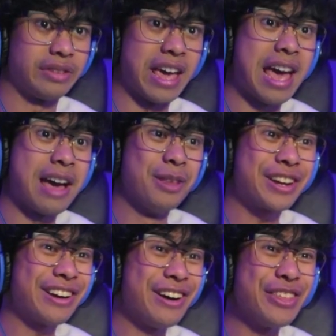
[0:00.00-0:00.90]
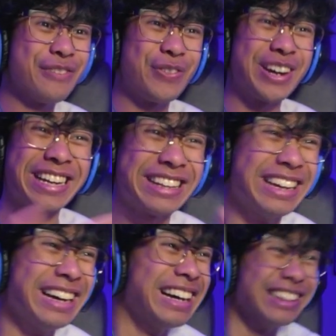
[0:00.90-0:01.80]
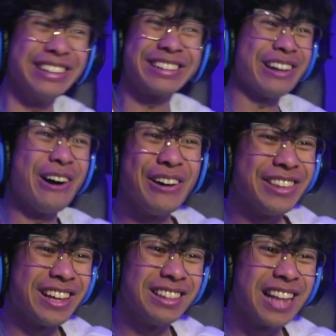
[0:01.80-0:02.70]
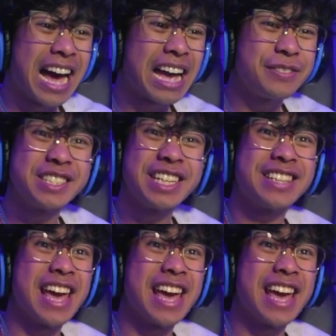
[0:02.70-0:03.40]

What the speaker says: Damn, look at all the lives he